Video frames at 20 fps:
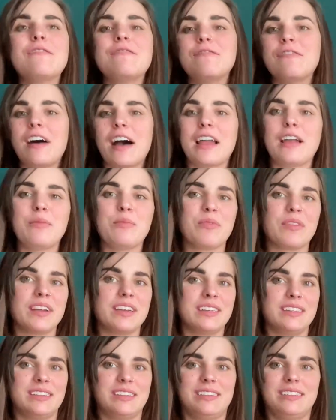
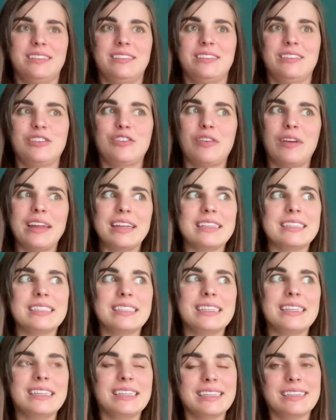vibrant,
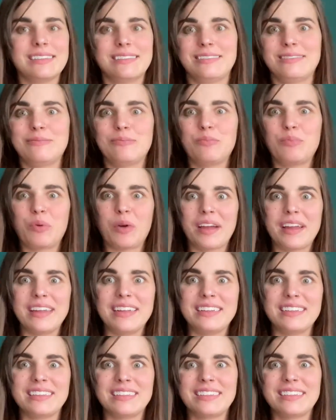crazy,
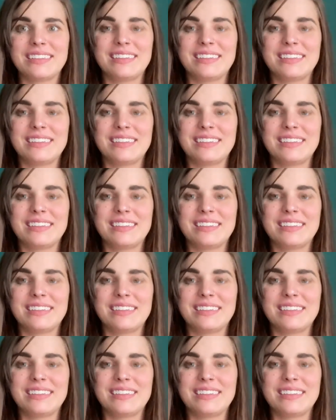bright